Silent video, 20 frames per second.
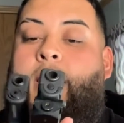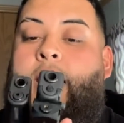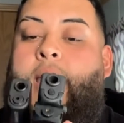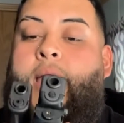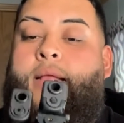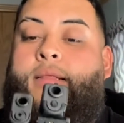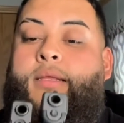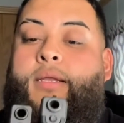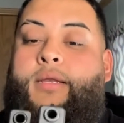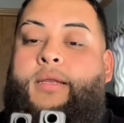
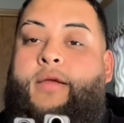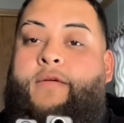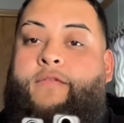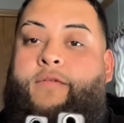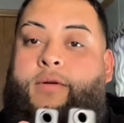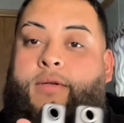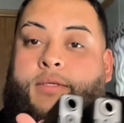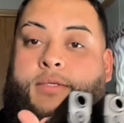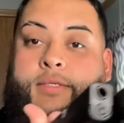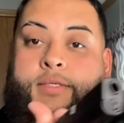at the
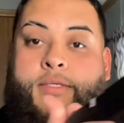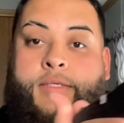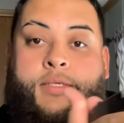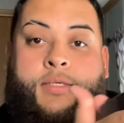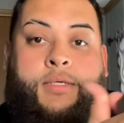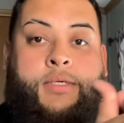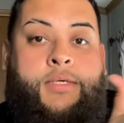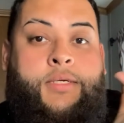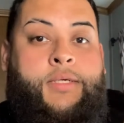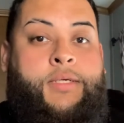difference
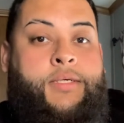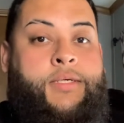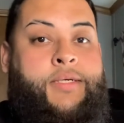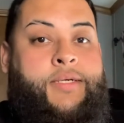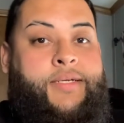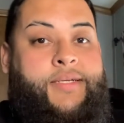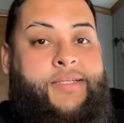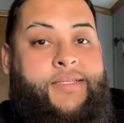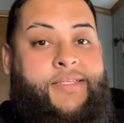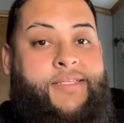
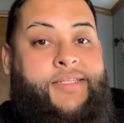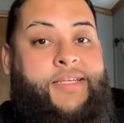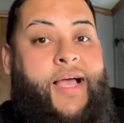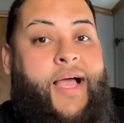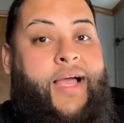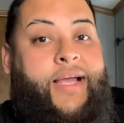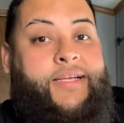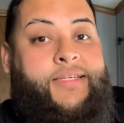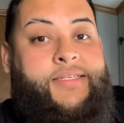in size.